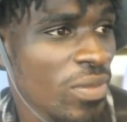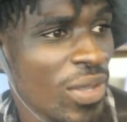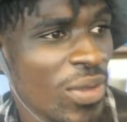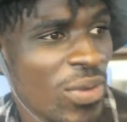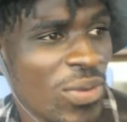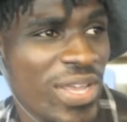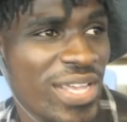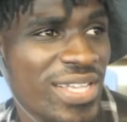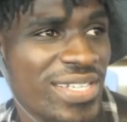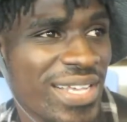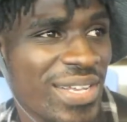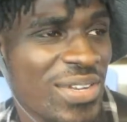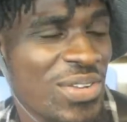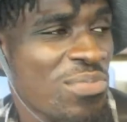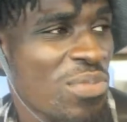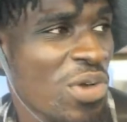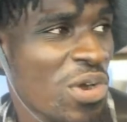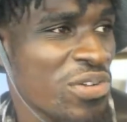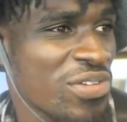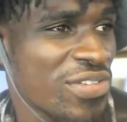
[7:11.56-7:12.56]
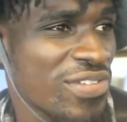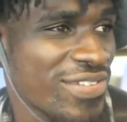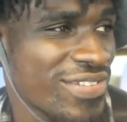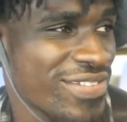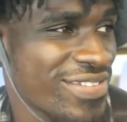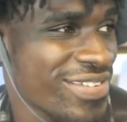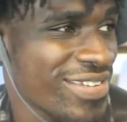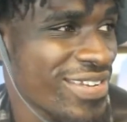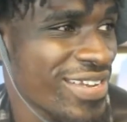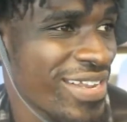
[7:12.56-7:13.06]
Yes, I know Morrison.
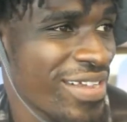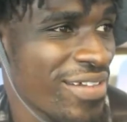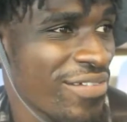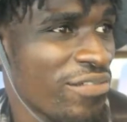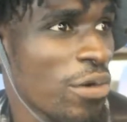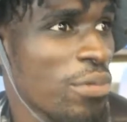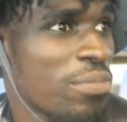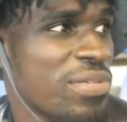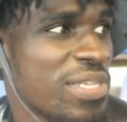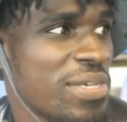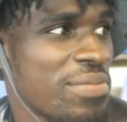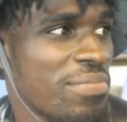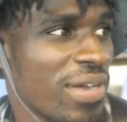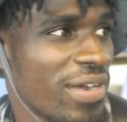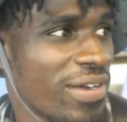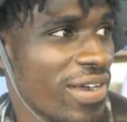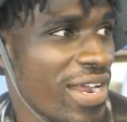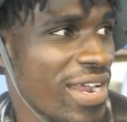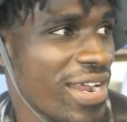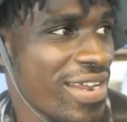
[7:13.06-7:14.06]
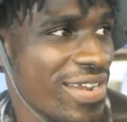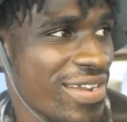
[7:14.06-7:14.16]
From Simba, right?